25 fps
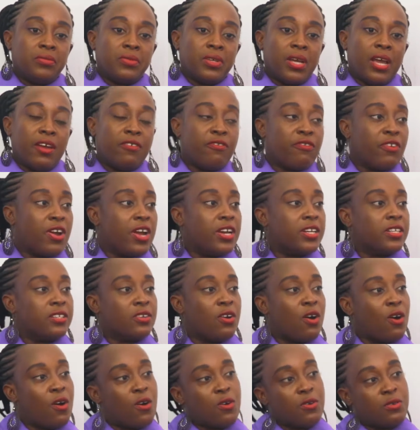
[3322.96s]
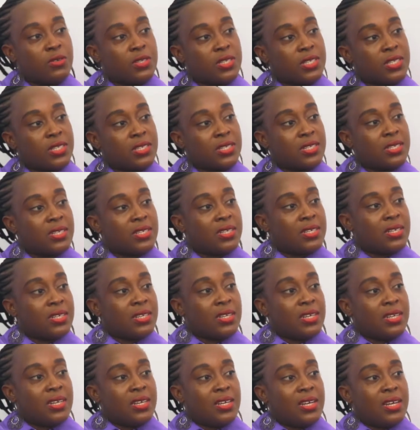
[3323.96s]
a friend calls
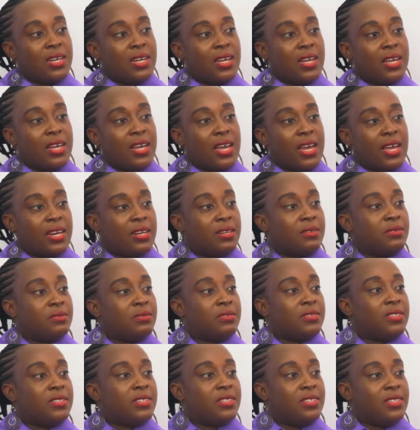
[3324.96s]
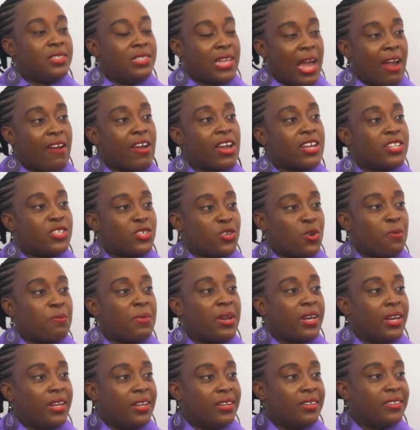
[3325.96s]
and directs your
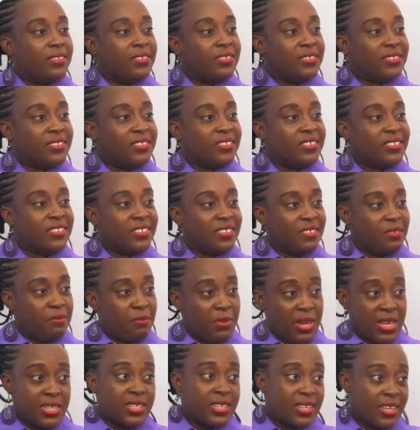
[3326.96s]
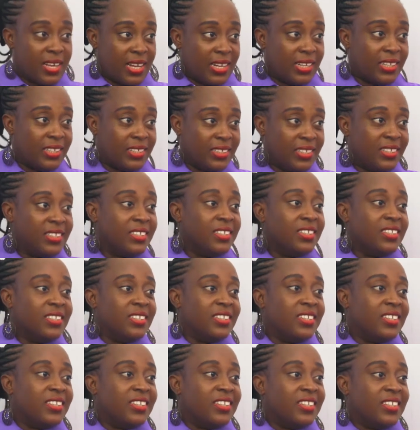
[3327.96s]
money, basically.
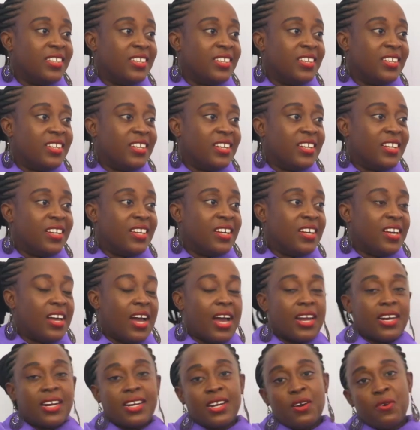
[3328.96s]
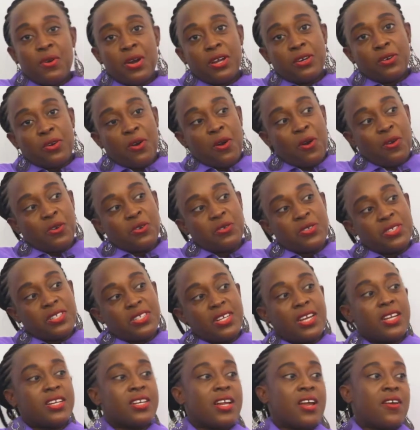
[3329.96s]
Another one calls
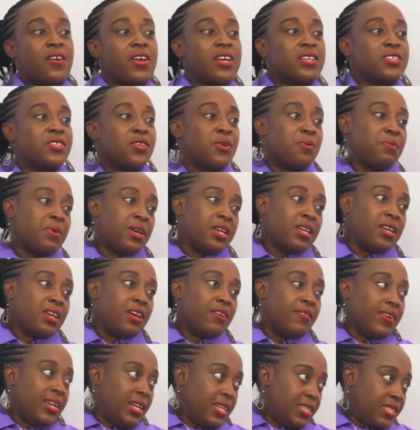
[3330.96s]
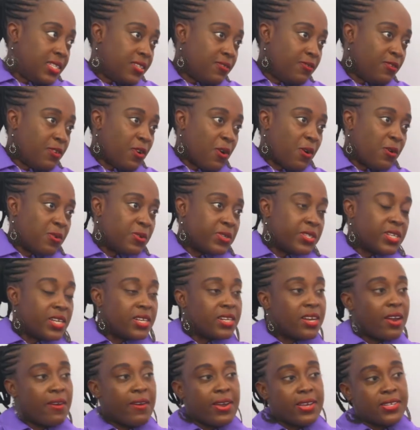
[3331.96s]
and directs your money. A relative calls
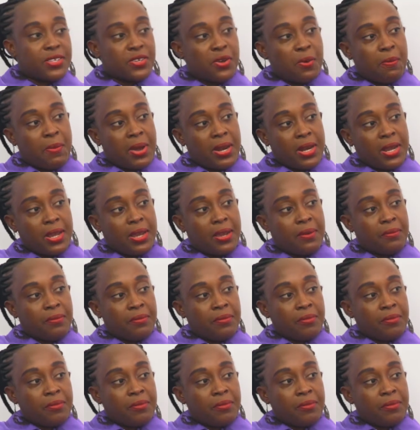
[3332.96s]
and directs your money.